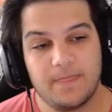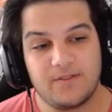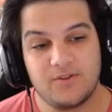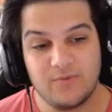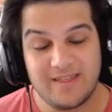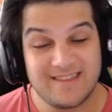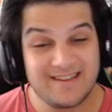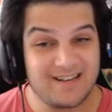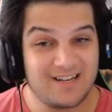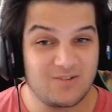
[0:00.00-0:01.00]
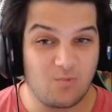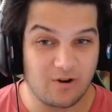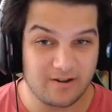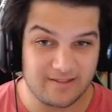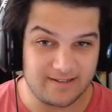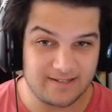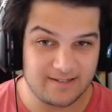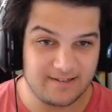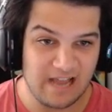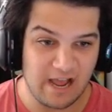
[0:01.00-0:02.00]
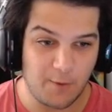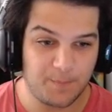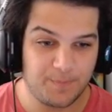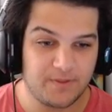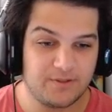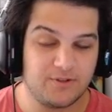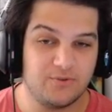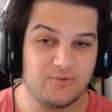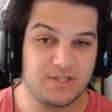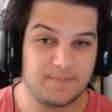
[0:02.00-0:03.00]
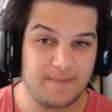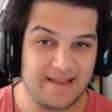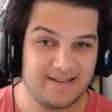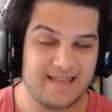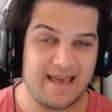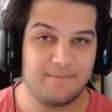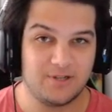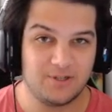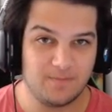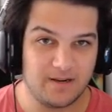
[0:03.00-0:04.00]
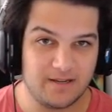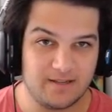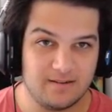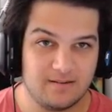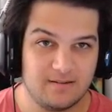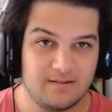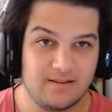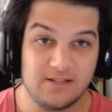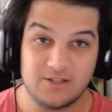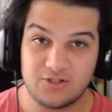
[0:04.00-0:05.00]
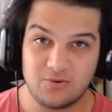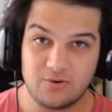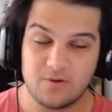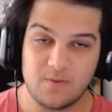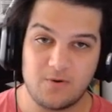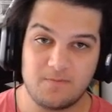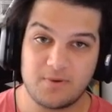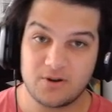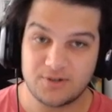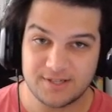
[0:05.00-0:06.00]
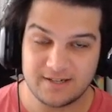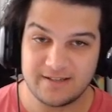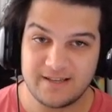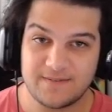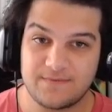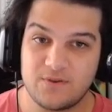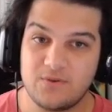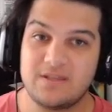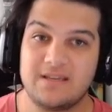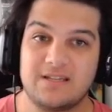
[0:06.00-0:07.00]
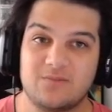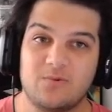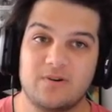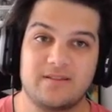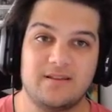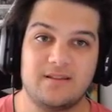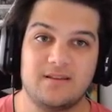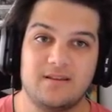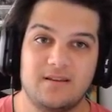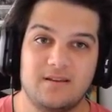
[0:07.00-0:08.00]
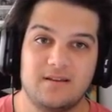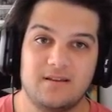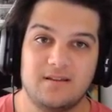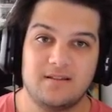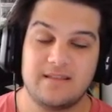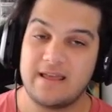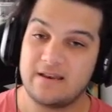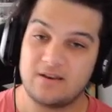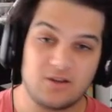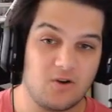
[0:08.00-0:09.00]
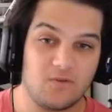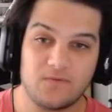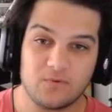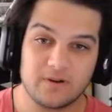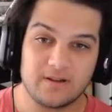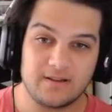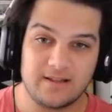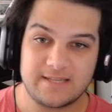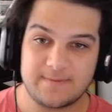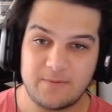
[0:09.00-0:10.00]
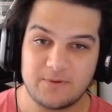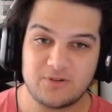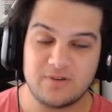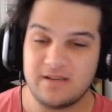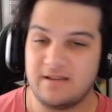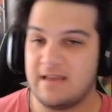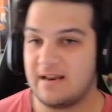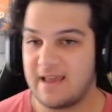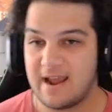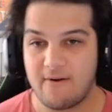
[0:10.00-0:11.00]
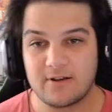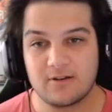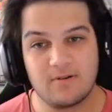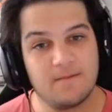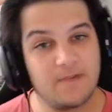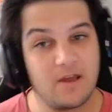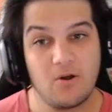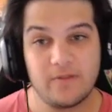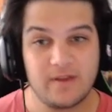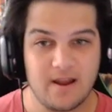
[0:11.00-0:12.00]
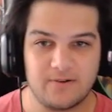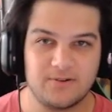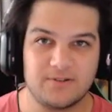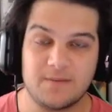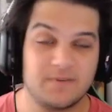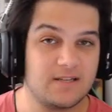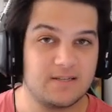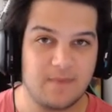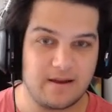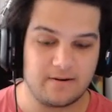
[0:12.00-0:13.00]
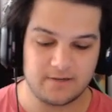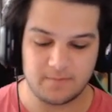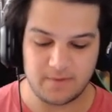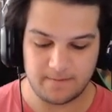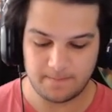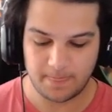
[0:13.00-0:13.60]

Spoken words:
do I think it is worth it now to spend that much money in studio mode? Personally, if you think it's worth it, then go for it and spend what you need. Get a character up, get all the characters up. It doesn't matter to me.